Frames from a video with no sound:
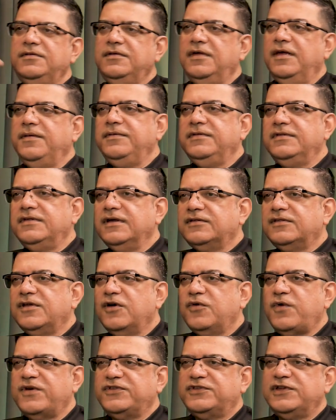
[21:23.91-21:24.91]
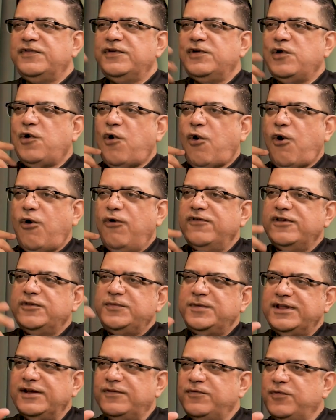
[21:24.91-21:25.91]
Yeah, the question will
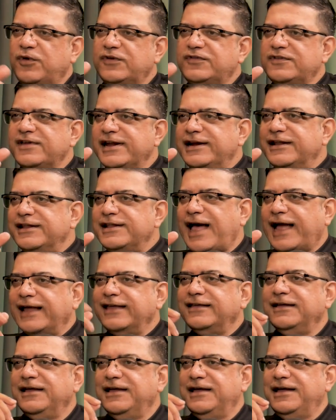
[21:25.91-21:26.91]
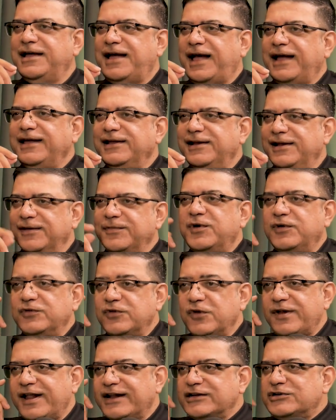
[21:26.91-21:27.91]
always be that what's the hidden angle,
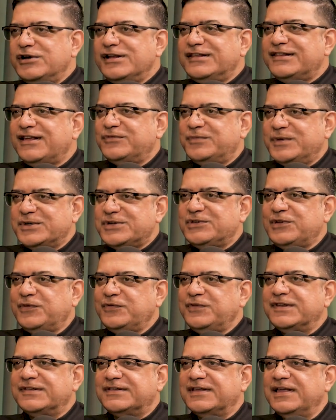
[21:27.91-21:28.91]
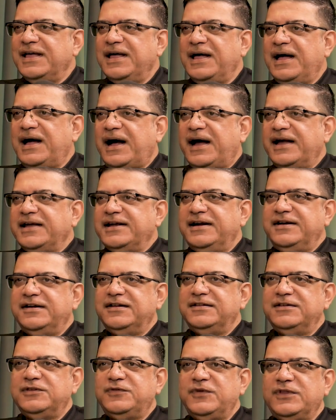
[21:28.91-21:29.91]
because you're naturally suspicious of this. I
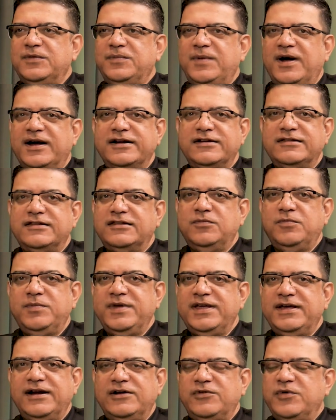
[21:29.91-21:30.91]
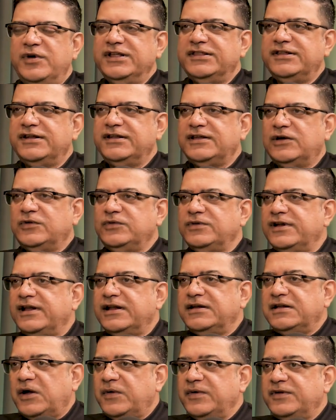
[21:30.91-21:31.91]
enter this when the market is at the peak at
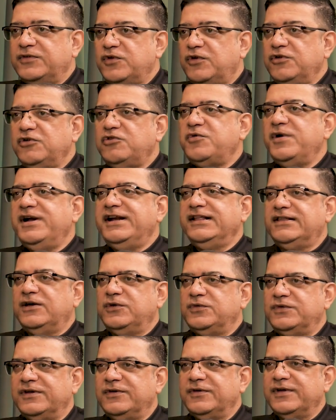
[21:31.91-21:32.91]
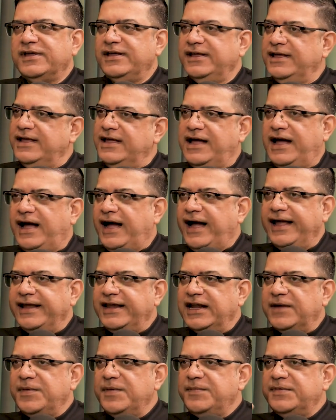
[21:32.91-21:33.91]
23,000 and now it's gone to 20,000. Okay,
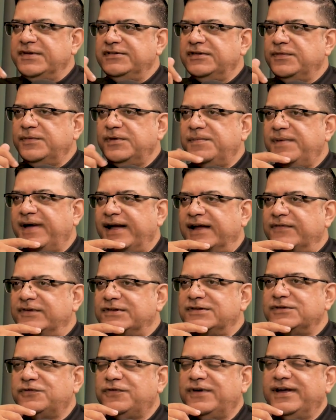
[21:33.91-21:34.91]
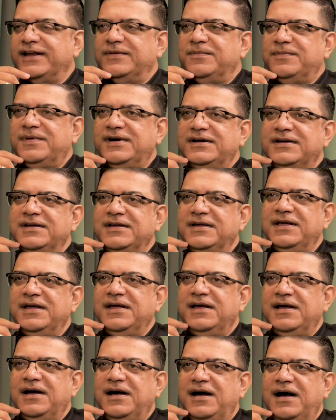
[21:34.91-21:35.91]
I get my principal back, which is fine. But
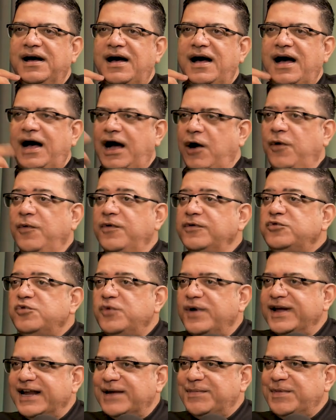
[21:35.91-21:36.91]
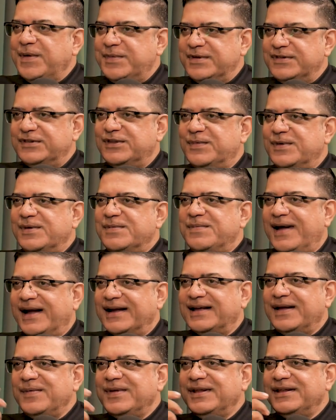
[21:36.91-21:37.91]
how do I get my principal
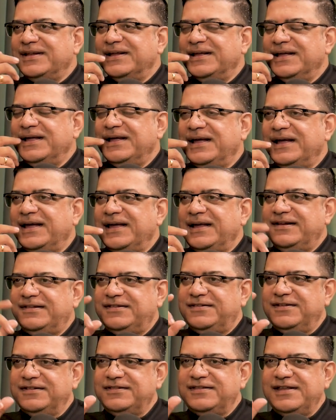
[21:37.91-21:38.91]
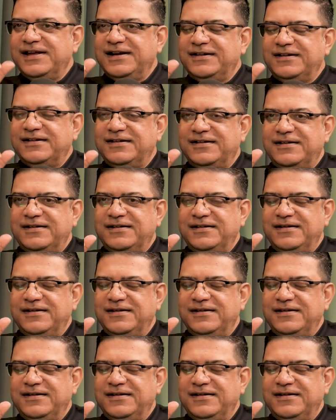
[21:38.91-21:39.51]
back? I mean, it's just that